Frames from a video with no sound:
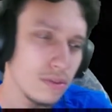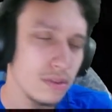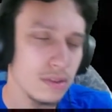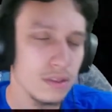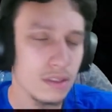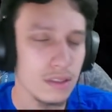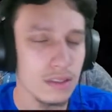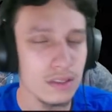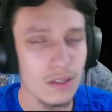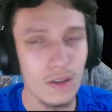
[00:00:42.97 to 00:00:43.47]

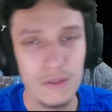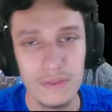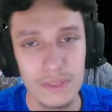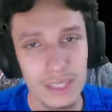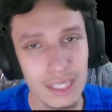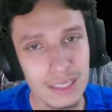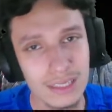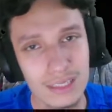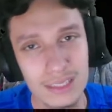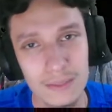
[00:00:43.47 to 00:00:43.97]
And don't
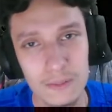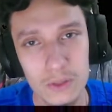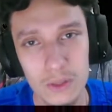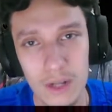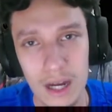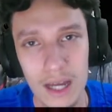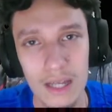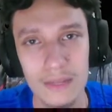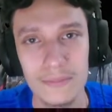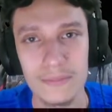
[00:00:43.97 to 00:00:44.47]
forget to
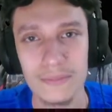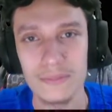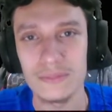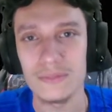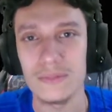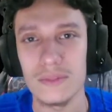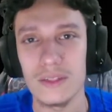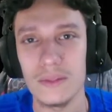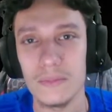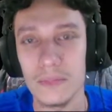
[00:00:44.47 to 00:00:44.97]
subscribe.
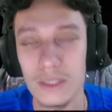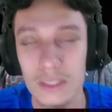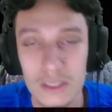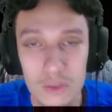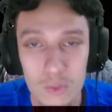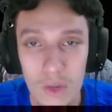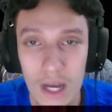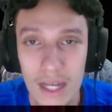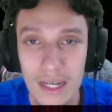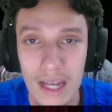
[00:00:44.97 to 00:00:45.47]
Because
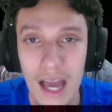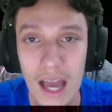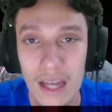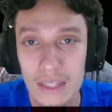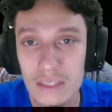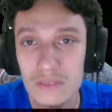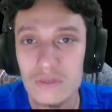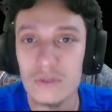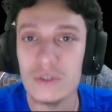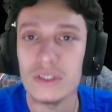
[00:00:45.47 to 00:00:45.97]
why not?
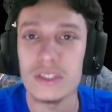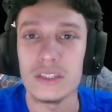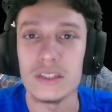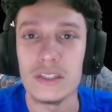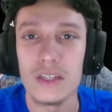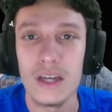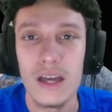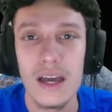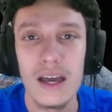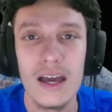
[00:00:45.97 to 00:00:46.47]
It's free.
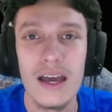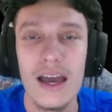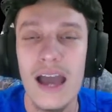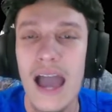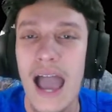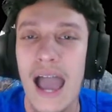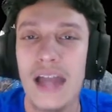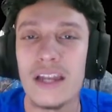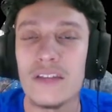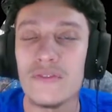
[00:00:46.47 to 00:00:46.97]

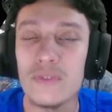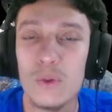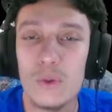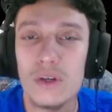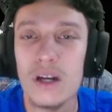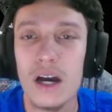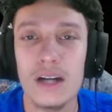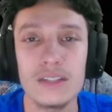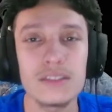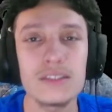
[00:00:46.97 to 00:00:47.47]
And if you want
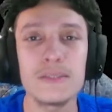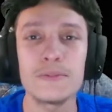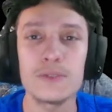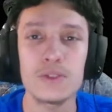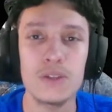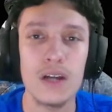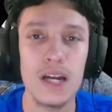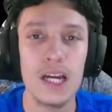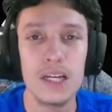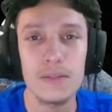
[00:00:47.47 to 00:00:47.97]
to
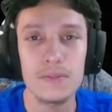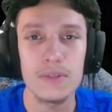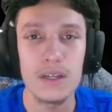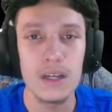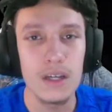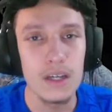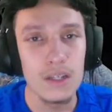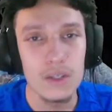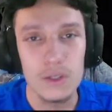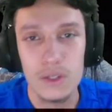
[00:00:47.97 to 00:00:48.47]
unsubscribe,
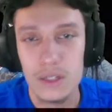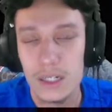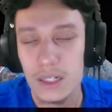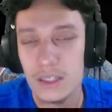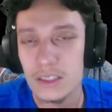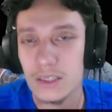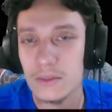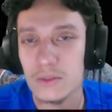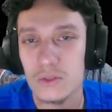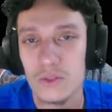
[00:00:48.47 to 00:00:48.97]
you can
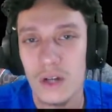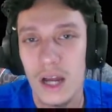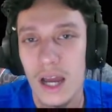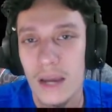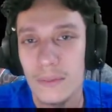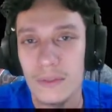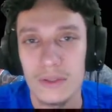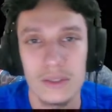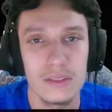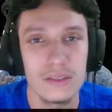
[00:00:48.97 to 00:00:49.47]

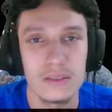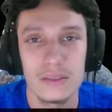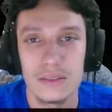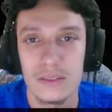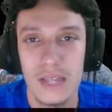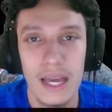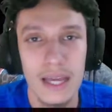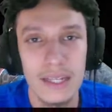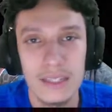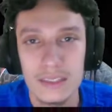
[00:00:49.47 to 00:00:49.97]
unsubscribe
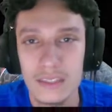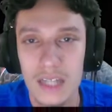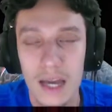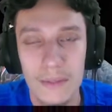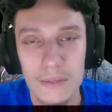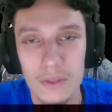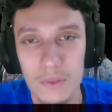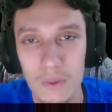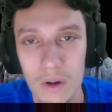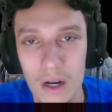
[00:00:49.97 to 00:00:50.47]
anytime
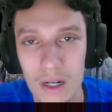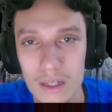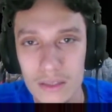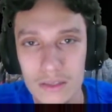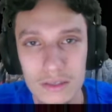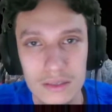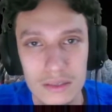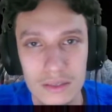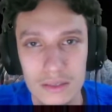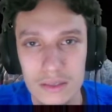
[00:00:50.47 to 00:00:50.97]
you want.
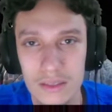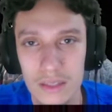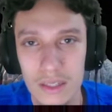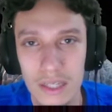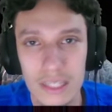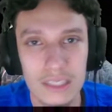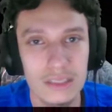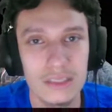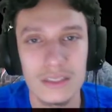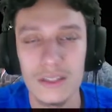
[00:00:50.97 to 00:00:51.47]

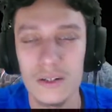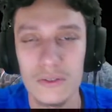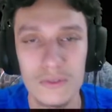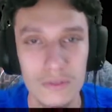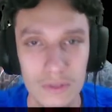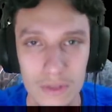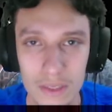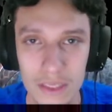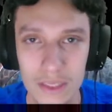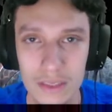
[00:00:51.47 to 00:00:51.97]
It's still
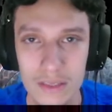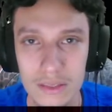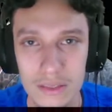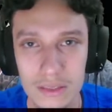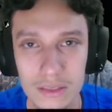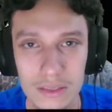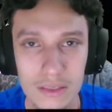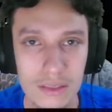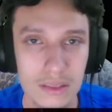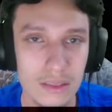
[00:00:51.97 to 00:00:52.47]
free.
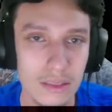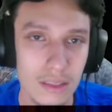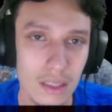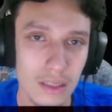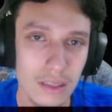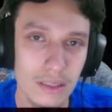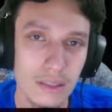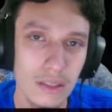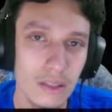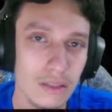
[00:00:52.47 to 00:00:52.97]
So,
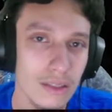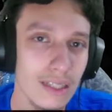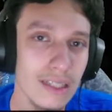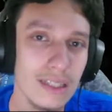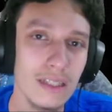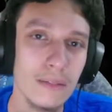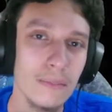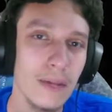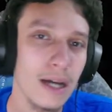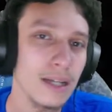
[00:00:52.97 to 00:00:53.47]
you know,
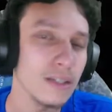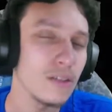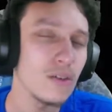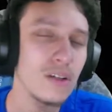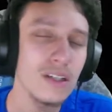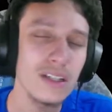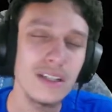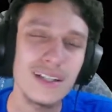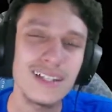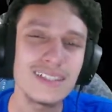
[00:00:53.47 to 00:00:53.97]
think about it. You know,
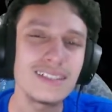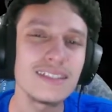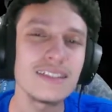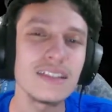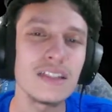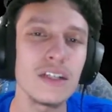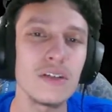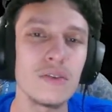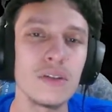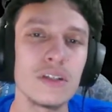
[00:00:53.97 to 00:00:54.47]

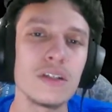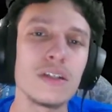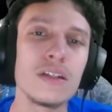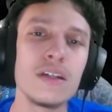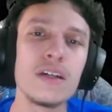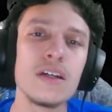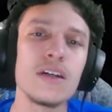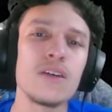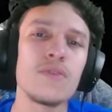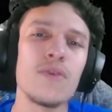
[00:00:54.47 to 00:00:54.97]
consider it.
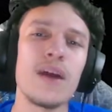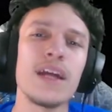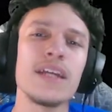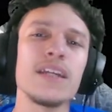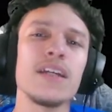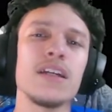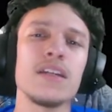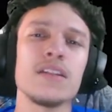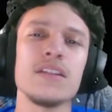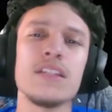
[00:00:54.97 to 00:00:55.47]
Right
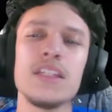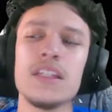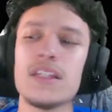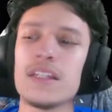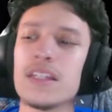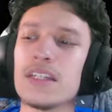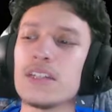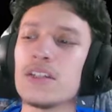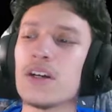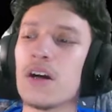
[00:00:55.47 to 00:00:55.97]
here, deep
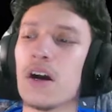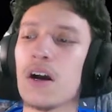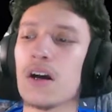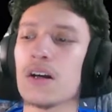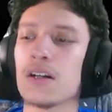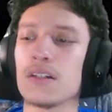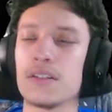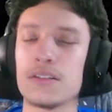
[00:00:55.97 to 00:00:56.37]
in your heart.